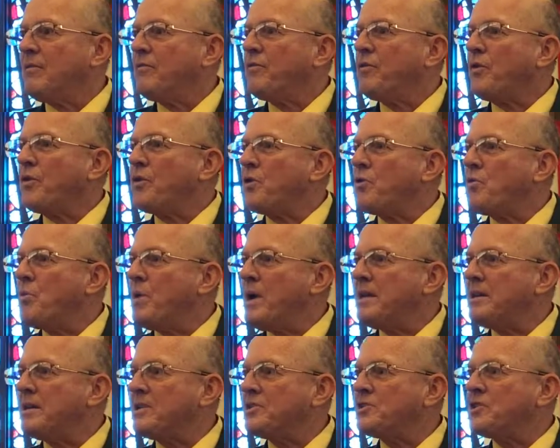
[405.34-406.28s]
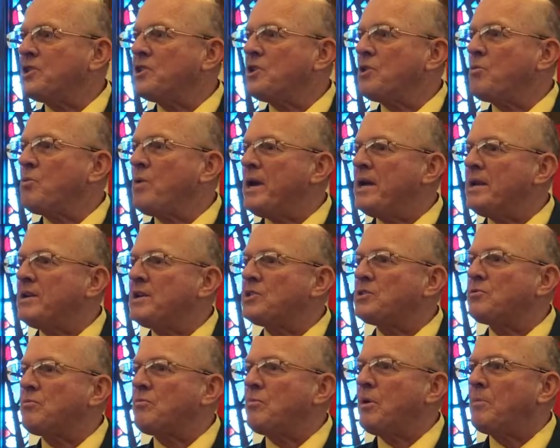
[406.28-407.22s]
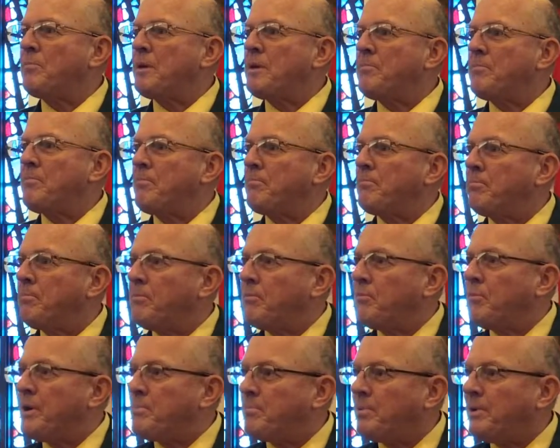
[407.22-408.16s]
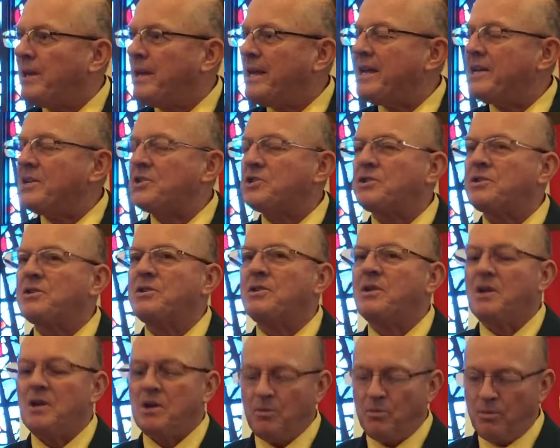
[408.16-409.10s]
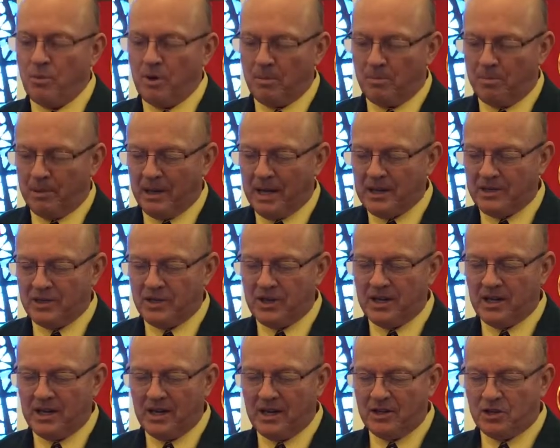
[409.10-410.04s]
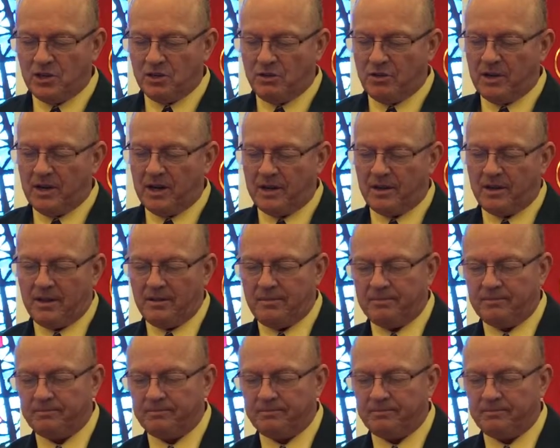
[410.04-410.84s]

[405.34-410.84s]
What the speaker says: for your weakness, and your weakness will be replaced with blessing and strength.